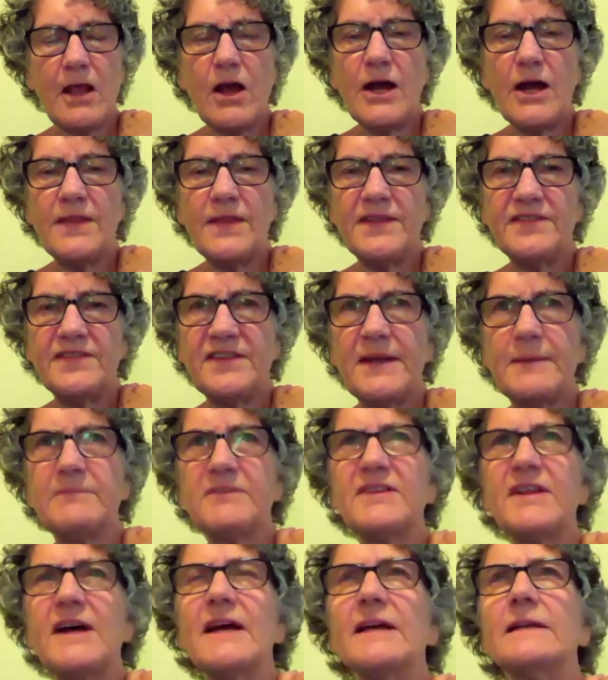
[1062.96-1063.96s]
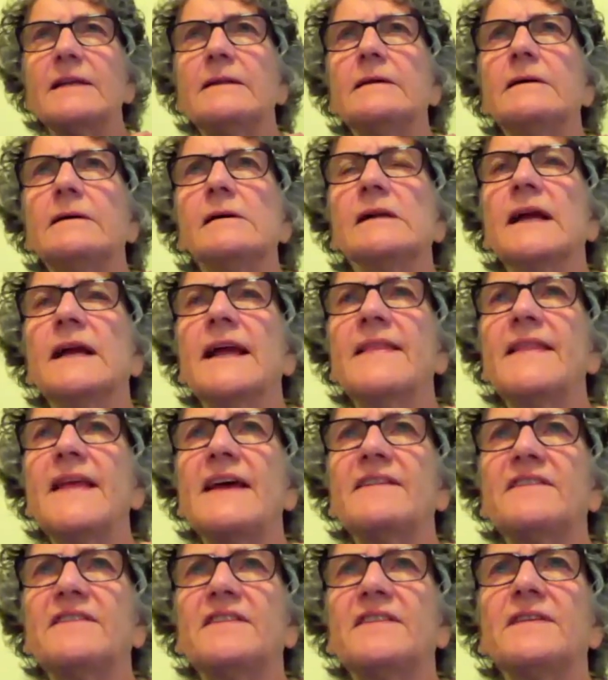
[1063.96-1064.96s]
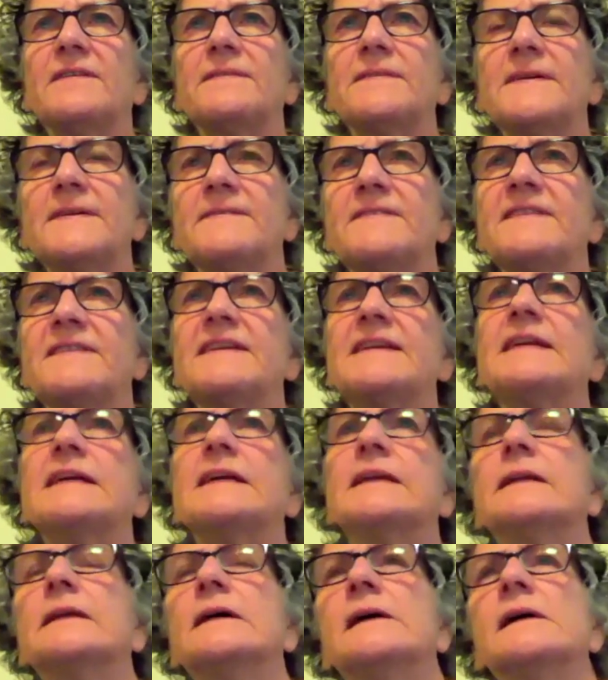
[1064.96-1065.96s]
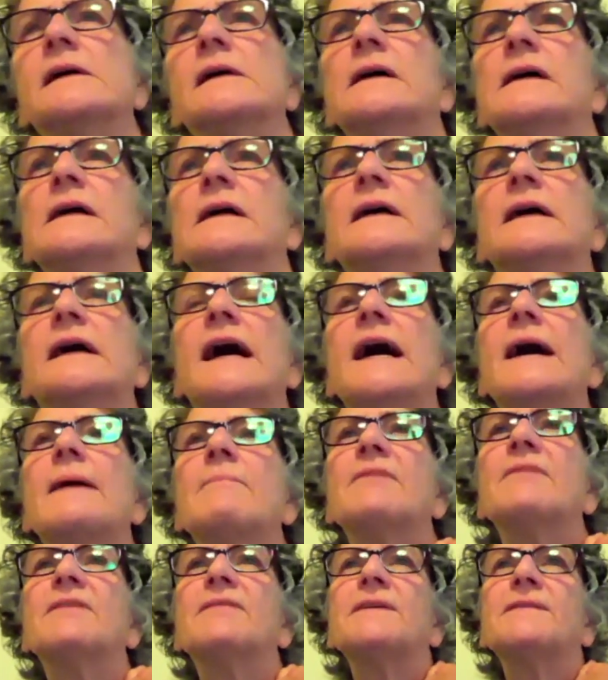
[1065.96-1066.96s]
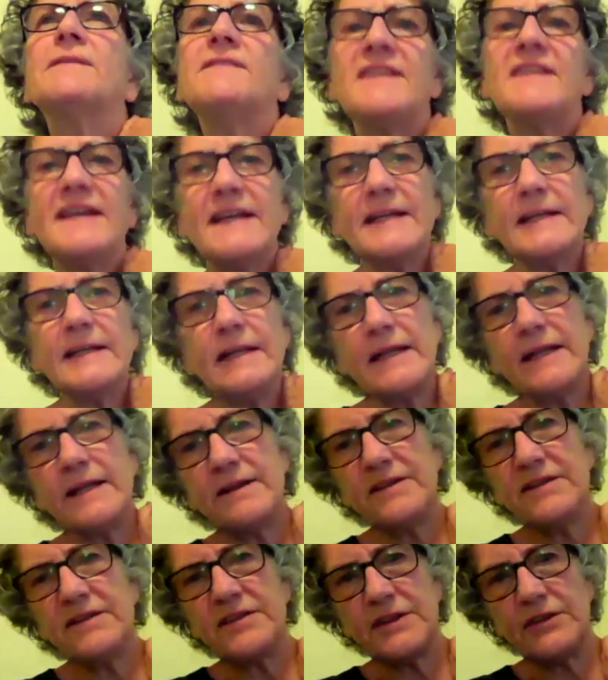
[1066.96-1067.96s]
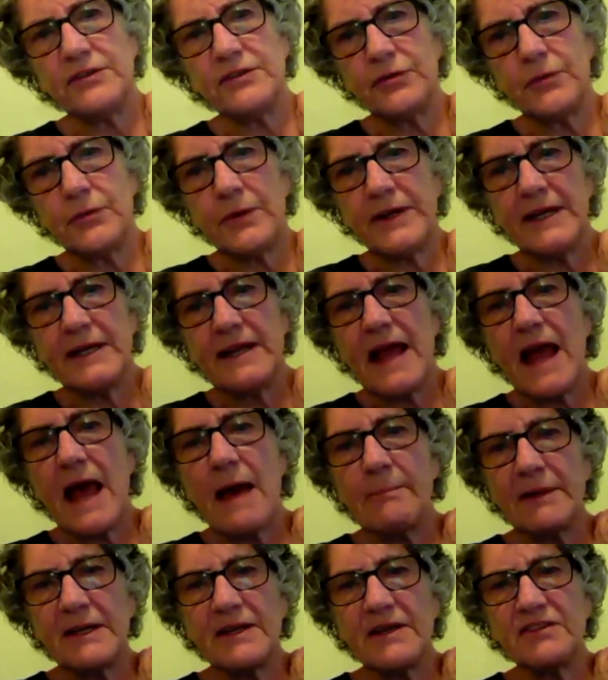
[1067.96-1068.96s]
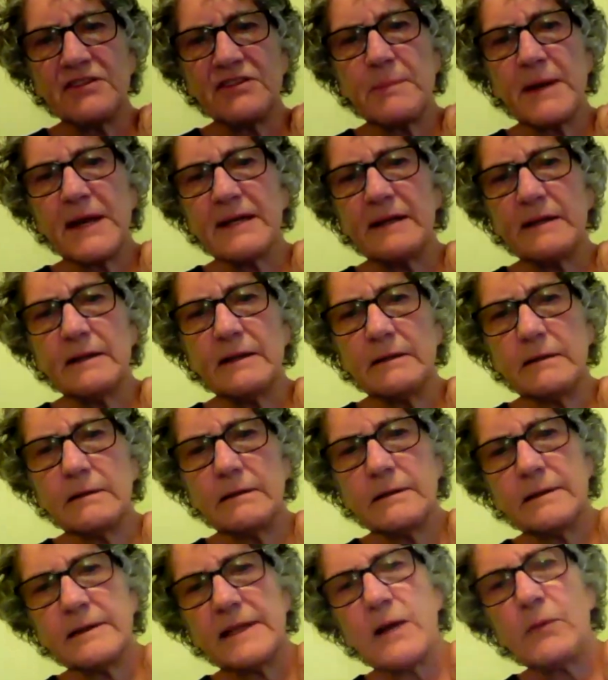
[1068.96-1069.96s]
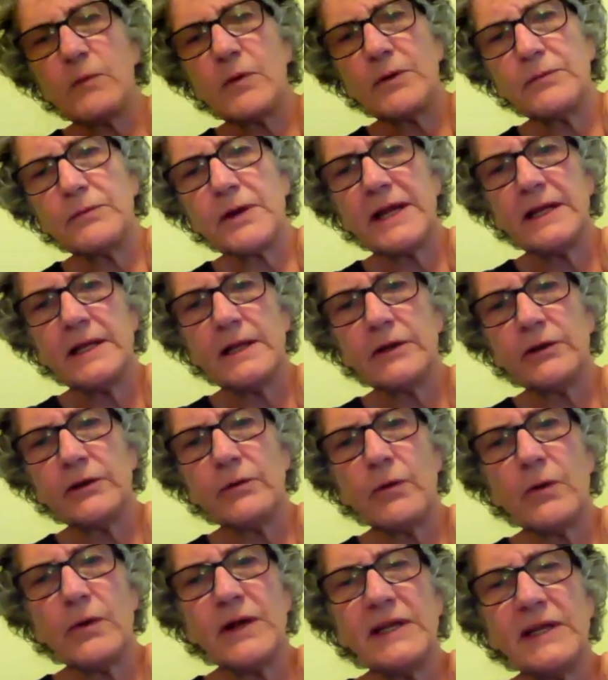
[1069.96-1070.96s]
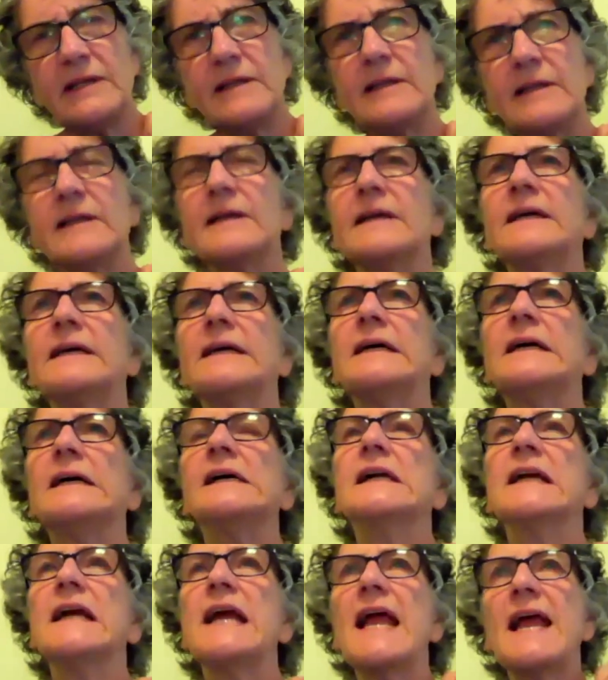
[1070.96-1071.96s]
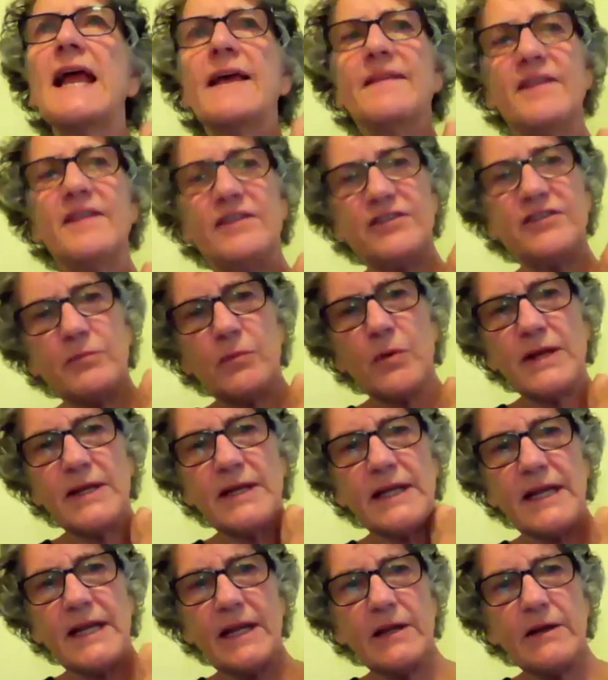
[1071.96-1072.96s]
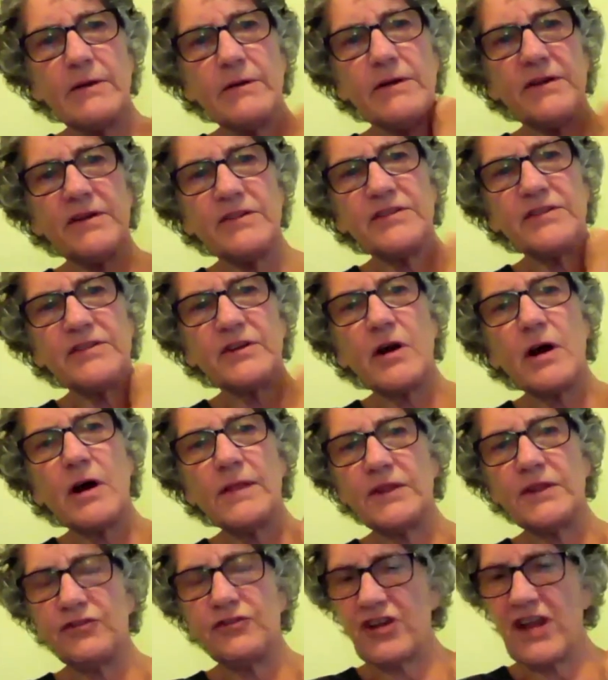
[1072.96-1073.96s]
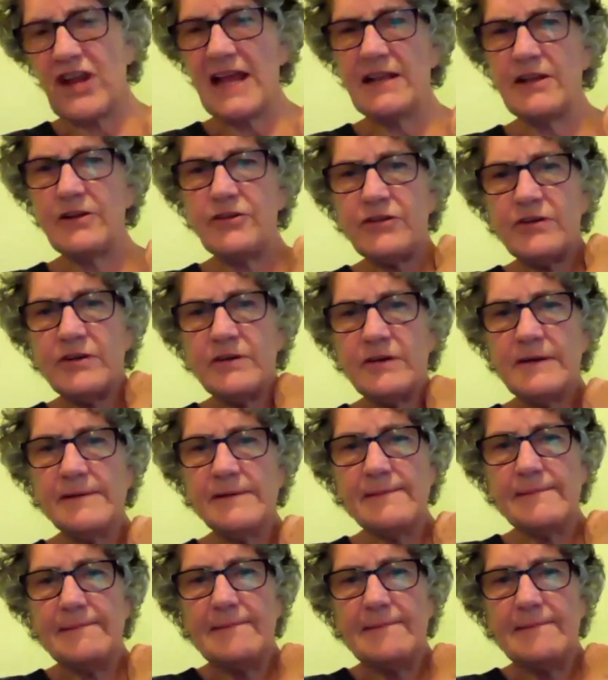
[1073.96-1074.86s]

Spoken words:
on the same side, and that's the 15. The 15 is the joy and happiness button, that one right in the groin. And this one here is called the janitor.